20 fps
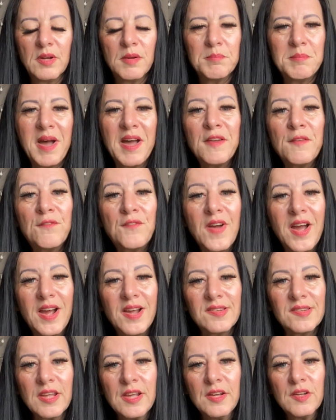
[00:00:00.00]

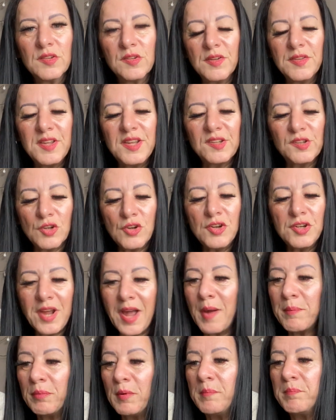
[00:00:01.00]
Manifest. So this could
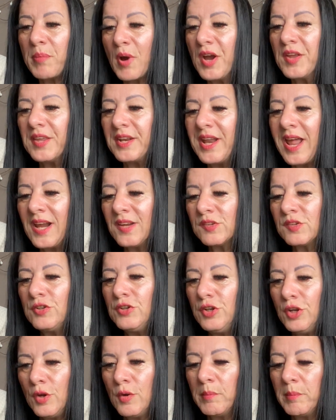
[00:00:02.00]
happen by the next
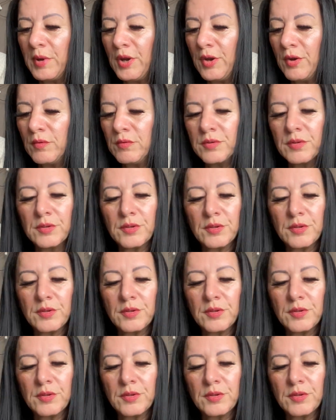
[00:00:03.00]
new moon.